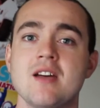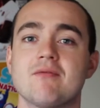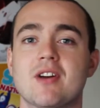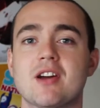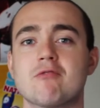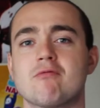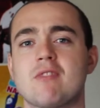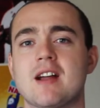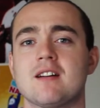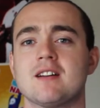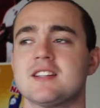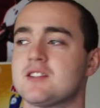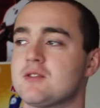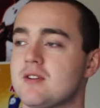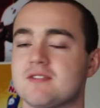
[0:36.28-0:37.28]
Very
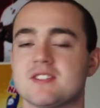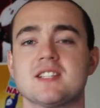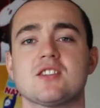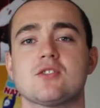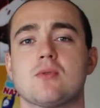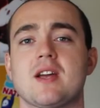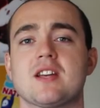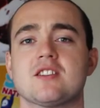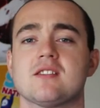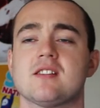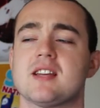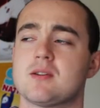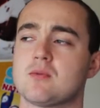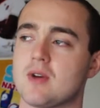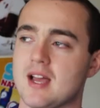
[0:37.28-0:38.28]
rarely do you have a situation
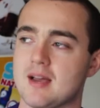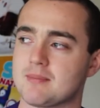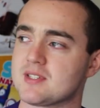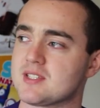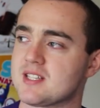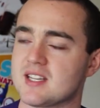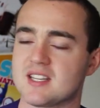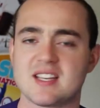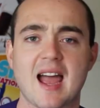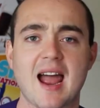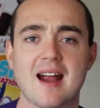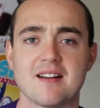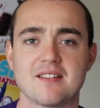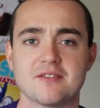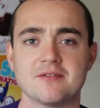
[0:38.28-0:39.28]
like what happened to
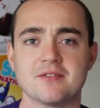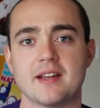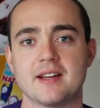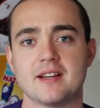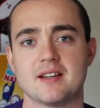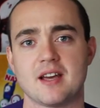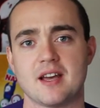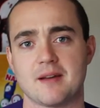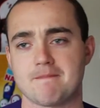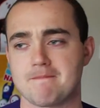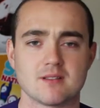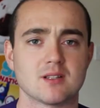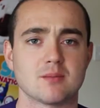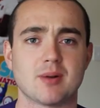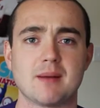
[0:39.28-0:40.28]
Cardiff in
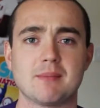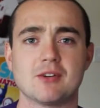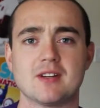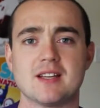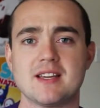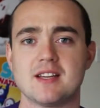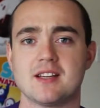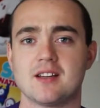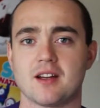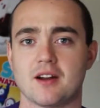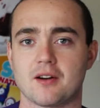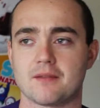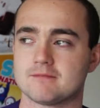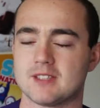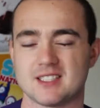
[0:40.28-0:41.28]
the Premier League.
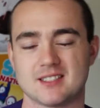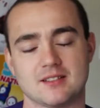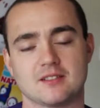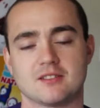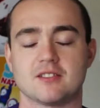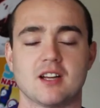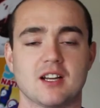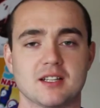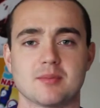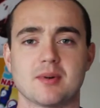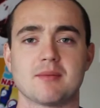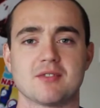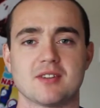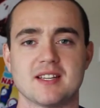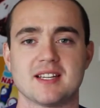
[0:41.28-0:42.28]
They're not in the
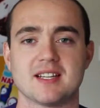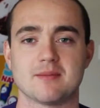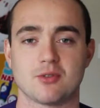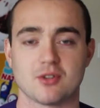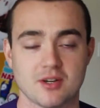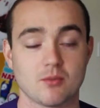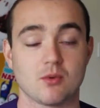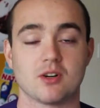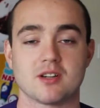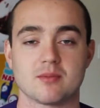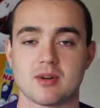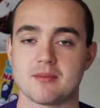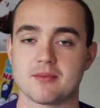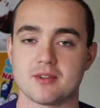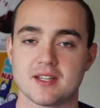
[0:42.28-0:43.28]
Premier League anymore. They were in the
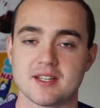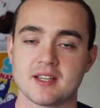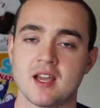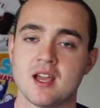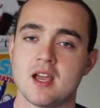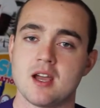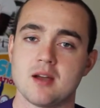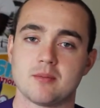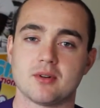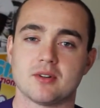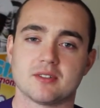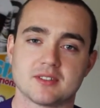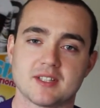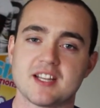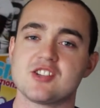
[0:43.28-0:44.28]
Premier League,
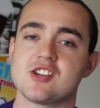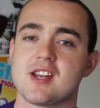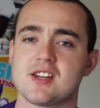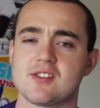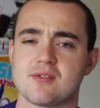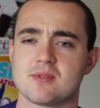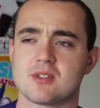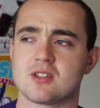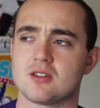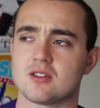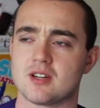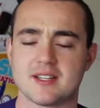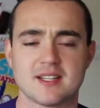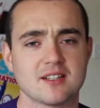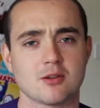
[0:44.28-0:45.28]
but they changed from the
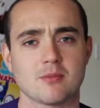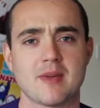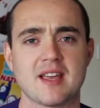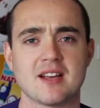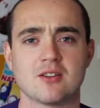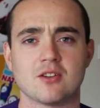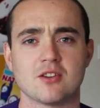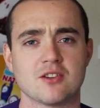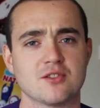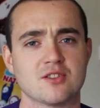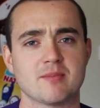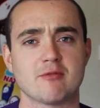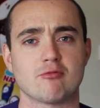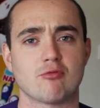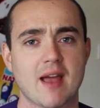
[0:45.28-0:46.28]
color. I think their main color used
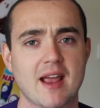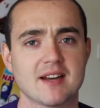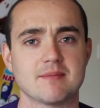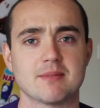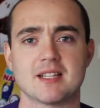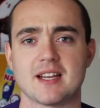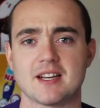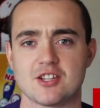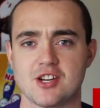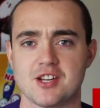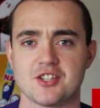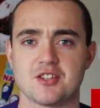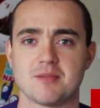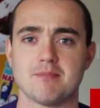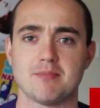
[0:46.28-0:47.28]
to be red, but then it
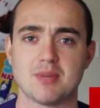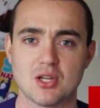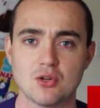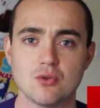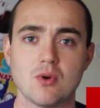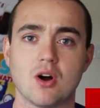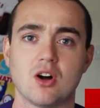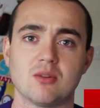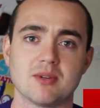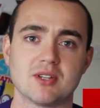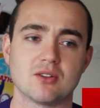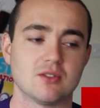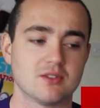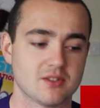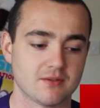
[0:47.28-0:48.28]
changed to blue, all
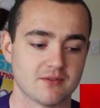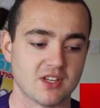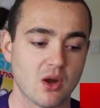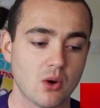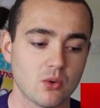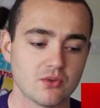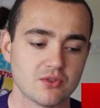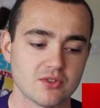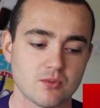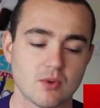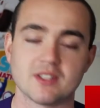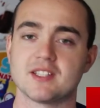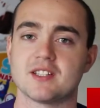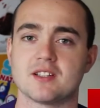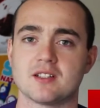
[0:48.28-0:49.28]
because of the owners
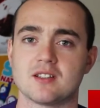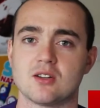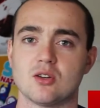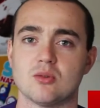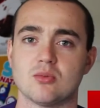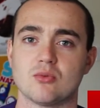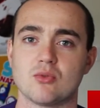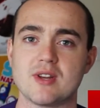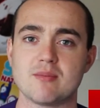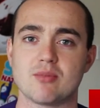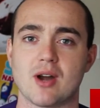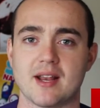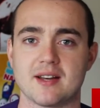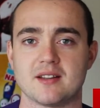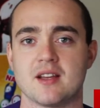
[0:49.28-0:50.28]
wanted the club
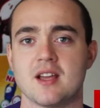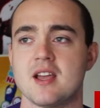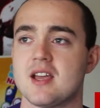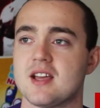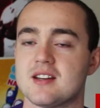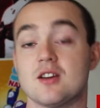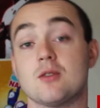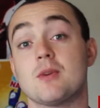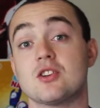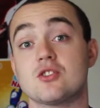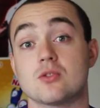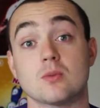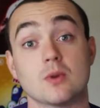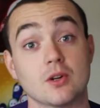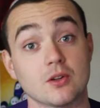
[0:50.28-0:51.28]
rebrand. Now, I'm not
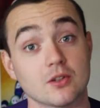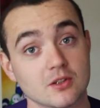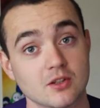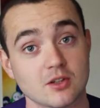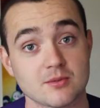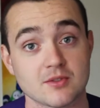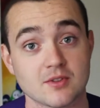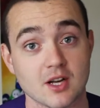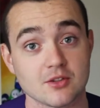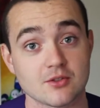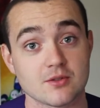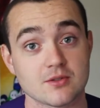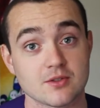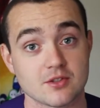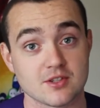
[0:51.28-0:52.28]
sure what other clubs have gone
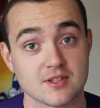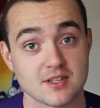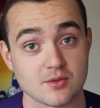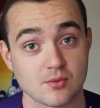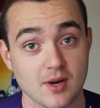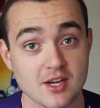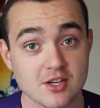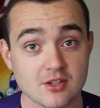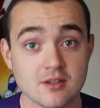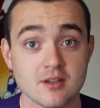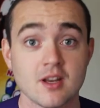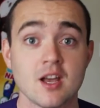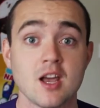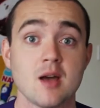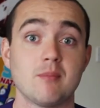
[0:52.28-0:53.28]
through such a situation,
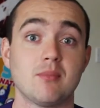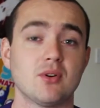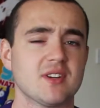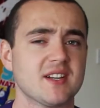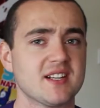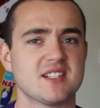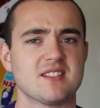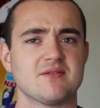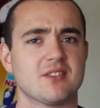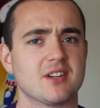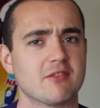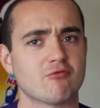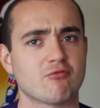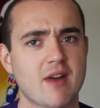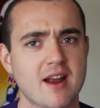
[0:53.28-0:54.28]
but it's a
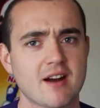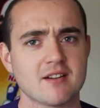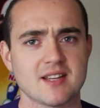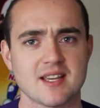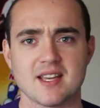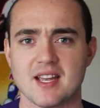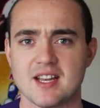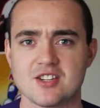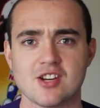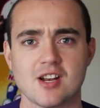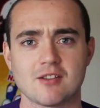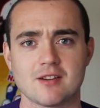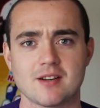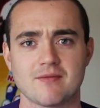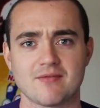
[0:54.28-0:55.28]
very rare thing, and
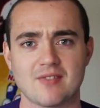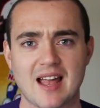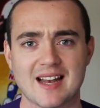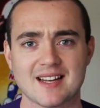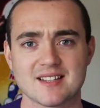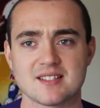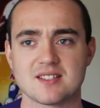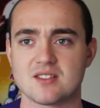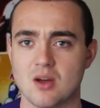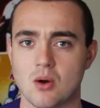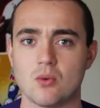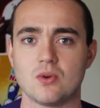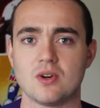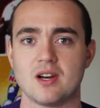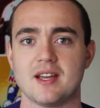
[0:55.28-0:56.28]
generally the fans
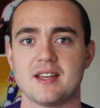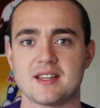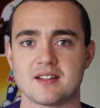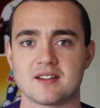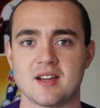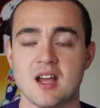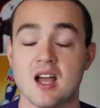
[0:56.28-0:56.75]
don't like it.